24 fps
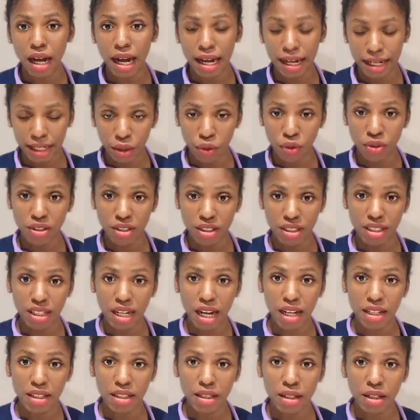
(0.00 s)
I
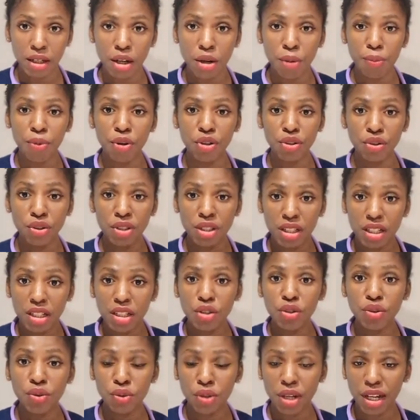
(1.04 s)
understand, but you
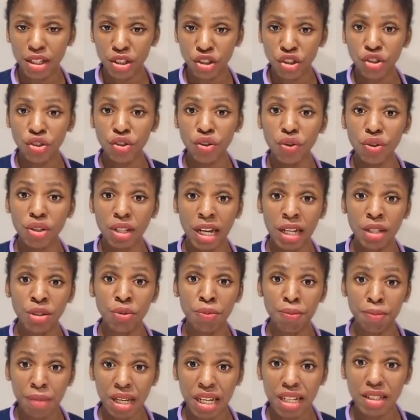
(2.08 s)
need to ensure that
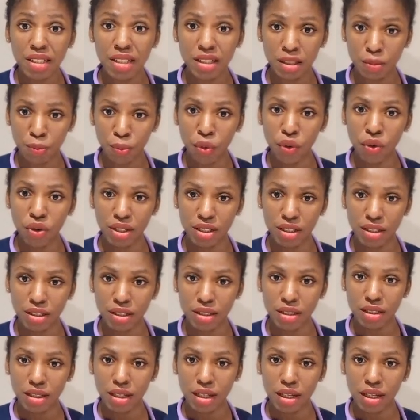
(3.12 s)
you make this point